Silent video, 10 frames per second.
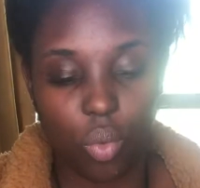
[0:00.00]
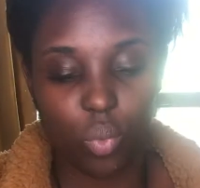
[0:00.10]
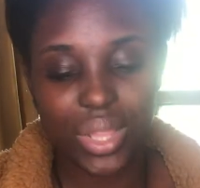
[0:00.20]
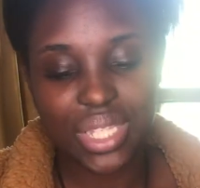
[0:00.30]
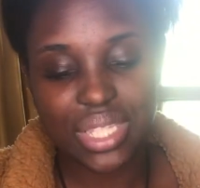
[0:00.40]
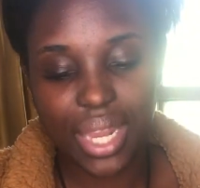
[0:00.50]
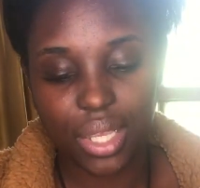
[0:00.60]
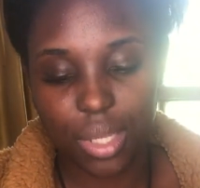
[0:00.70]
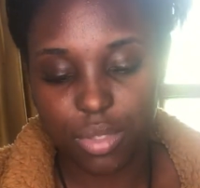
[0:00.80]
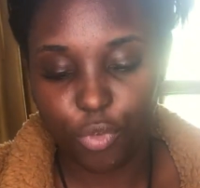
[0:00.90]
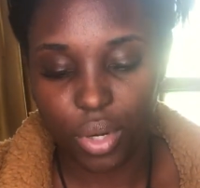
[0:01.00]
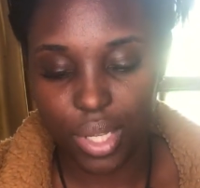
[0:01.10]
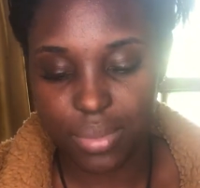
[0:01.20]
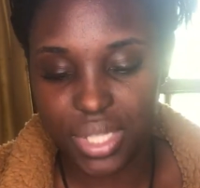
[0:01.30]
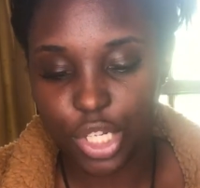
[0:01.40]
with this Knight of Cups, Four of
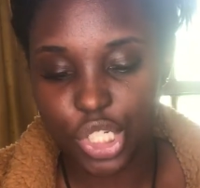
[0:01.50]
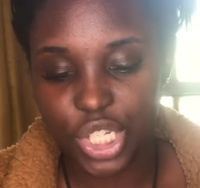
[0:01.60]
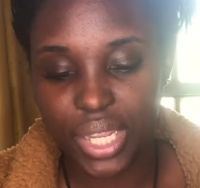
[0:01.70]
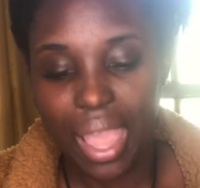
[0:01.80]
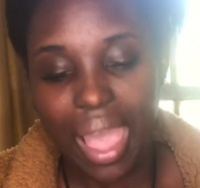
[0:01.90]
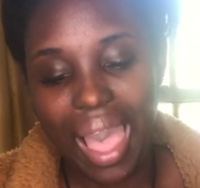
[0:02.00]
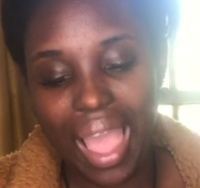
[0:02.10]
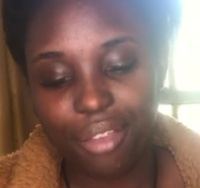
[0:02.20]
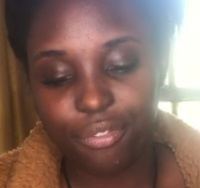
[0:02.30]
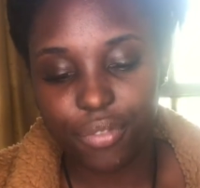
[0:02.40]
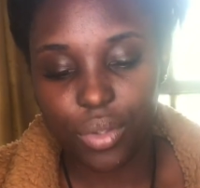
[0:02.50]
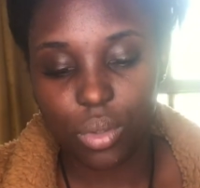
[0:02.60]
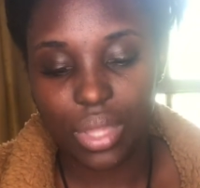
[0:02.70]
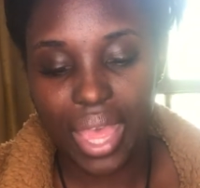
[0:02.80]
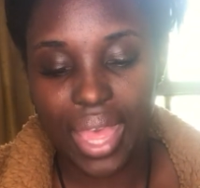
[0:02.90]
Cups energy, I feel
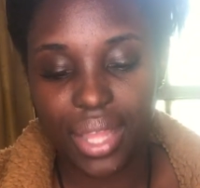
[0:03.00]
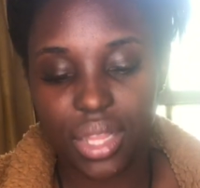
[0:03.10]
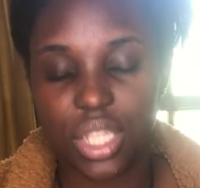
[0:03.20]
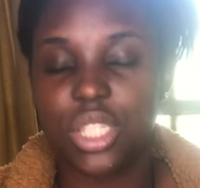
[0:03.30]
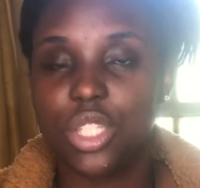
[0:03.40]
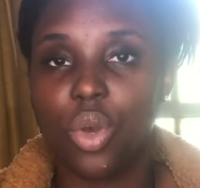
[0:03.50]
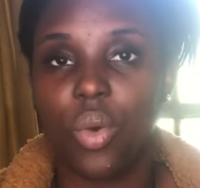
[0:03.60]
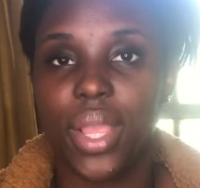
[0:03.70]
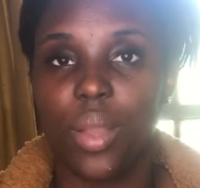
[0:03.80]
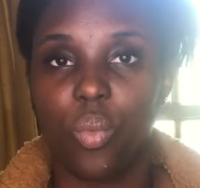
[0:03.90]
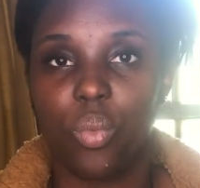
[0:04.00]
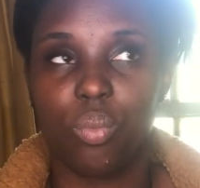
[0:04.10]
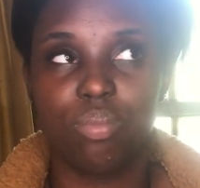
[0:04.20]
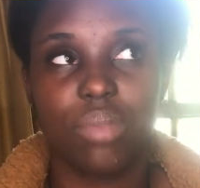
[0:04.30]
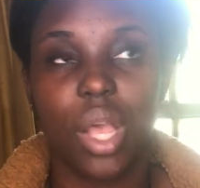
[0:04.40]
that this is going
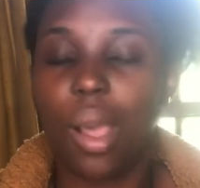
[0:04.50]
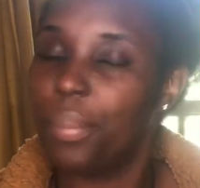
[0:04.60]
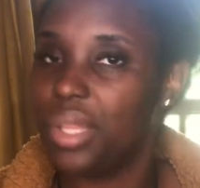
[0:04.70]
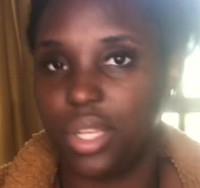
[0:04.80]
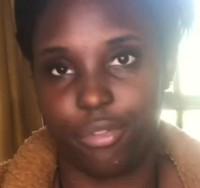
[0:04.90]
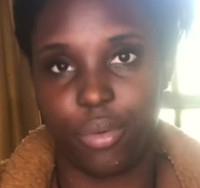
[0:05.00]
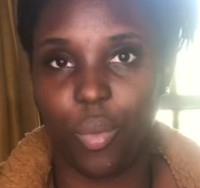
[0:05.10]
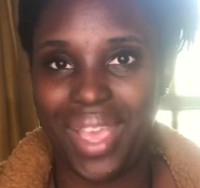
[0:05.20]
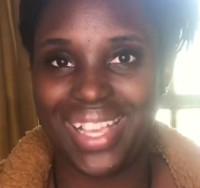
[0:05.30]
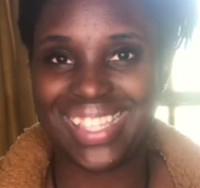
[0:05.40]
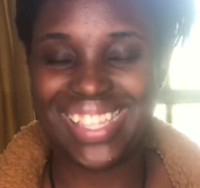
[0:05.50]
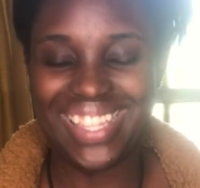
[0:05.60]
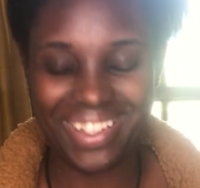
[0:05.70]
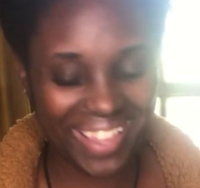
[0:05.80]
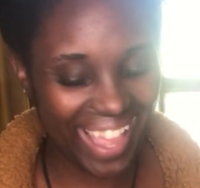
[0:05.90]
a couple of different ways,
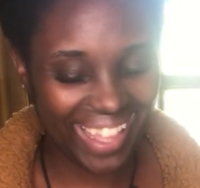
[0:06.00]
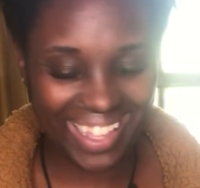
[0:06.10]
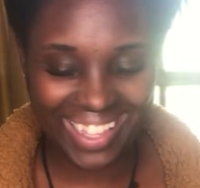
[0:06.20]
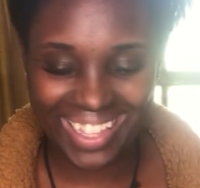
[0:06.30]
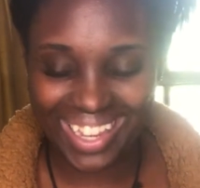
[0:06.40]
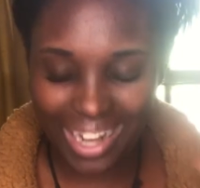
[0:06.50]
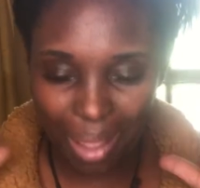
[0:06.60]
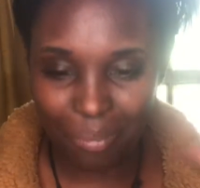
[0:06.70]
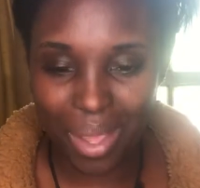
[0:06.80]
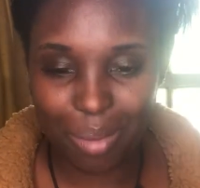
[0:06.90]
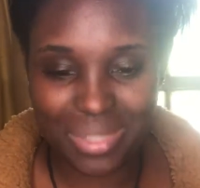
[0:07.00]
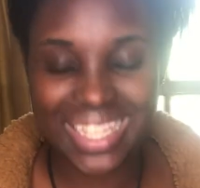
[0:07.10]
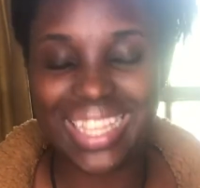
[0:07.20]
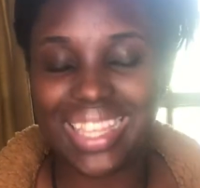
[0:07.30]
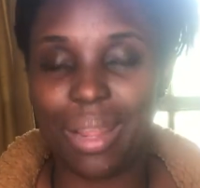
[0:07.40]
okay? Again, I'm
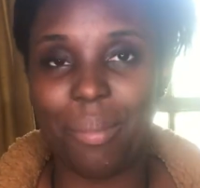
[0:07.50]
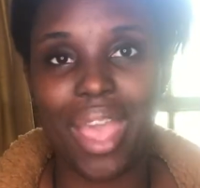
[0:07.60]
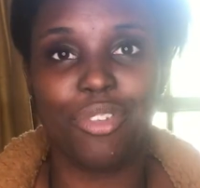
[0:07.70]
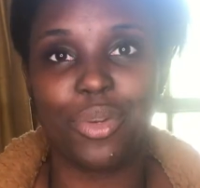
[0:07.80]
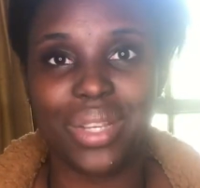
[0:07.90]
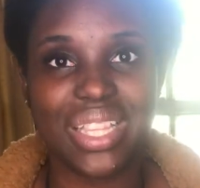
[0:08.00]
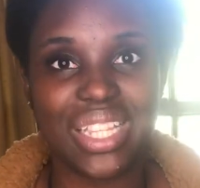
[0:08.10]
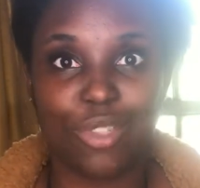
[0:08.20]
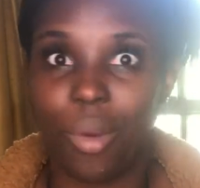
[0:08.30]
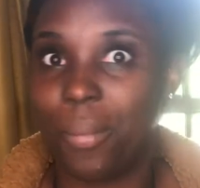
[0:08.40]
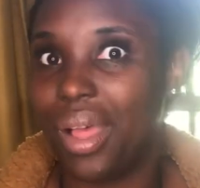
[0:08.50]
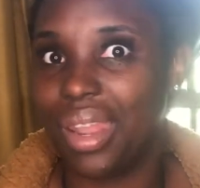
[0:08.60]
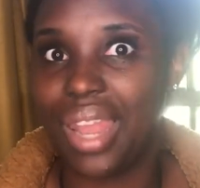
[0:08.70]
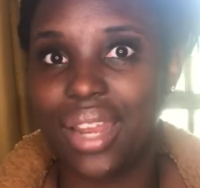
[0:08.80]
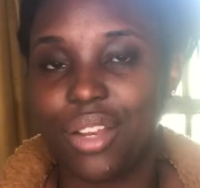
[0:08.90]
seeing that I'm having to read this from a
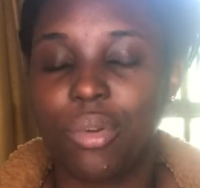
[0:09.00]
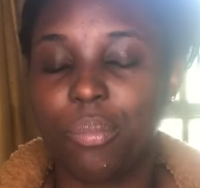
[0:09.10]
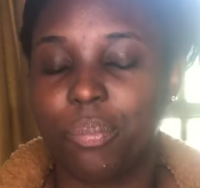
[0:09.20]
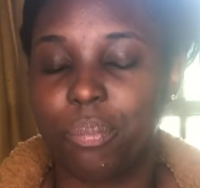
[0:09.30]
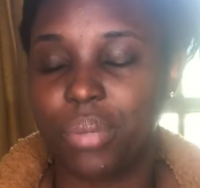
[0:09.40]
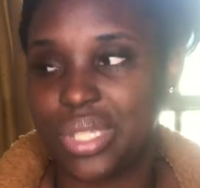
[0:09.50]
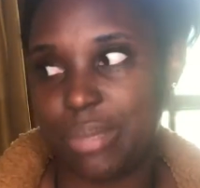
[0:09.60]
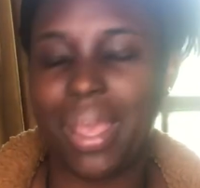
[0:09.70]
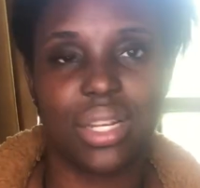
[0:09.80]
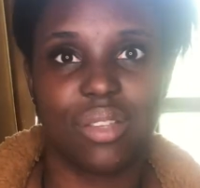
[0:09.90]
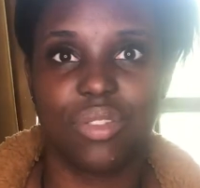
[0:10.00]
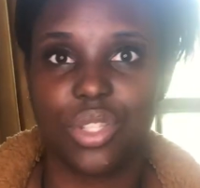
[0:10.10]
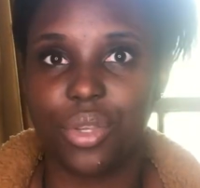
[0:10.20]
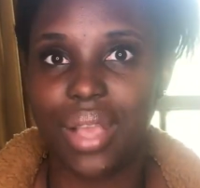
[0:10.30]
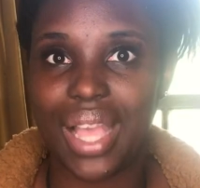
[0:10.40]
lot of different perspectives, so
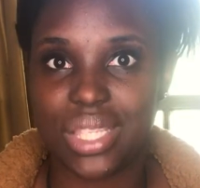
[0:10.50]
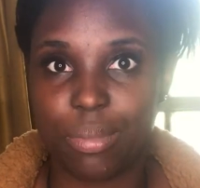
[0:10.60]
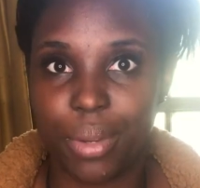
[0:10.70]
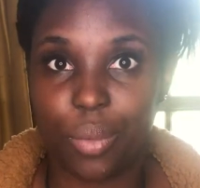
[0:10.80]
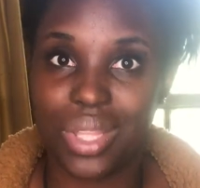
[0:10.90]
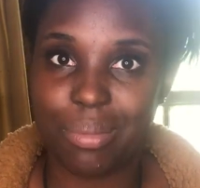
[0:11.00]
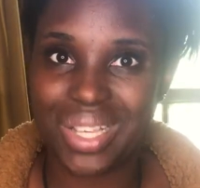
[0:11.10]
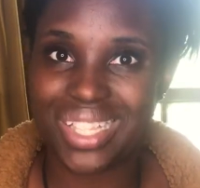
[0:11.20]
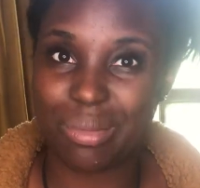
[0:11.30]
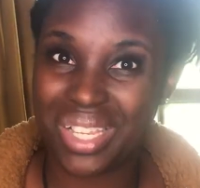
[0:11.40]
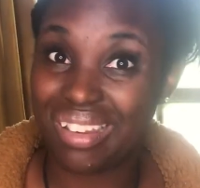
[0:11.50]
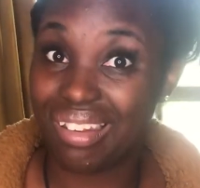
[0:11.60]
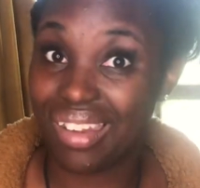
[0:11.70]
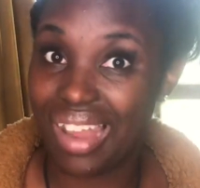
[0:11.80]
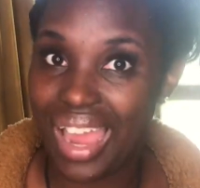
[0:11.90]
you guys bear with me because I'm getting a
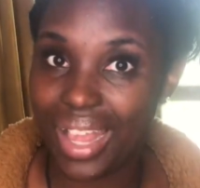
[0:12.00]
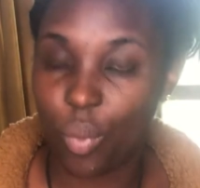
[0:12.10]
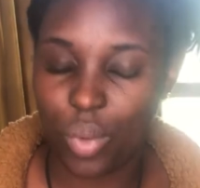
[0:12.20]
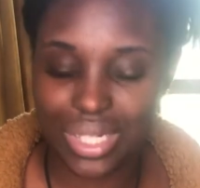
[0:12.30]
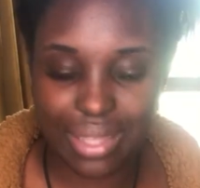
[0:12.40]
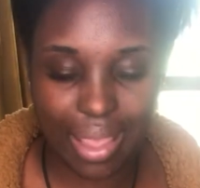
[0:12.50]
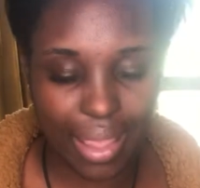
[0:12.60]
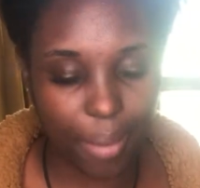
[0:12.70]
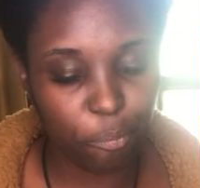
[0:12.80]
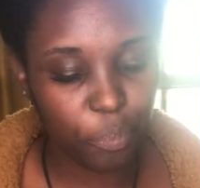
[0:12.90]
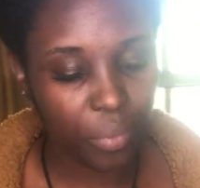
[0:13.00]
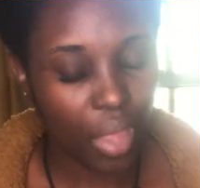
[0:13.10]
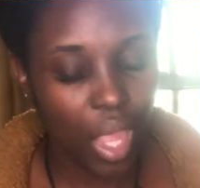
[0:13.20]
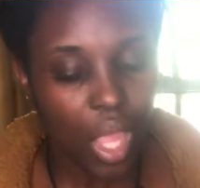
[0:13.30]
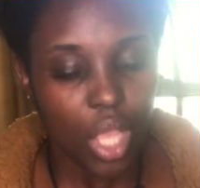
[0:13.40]
lot at one time.
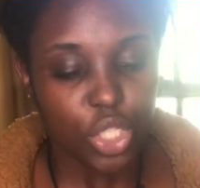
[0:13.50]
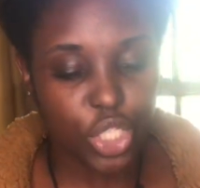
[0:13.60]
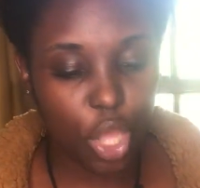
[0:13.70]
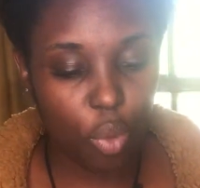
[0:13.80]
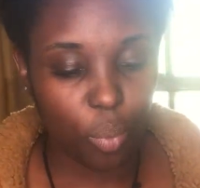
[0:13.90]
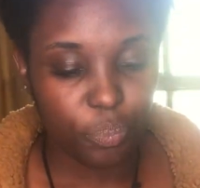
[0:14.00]
So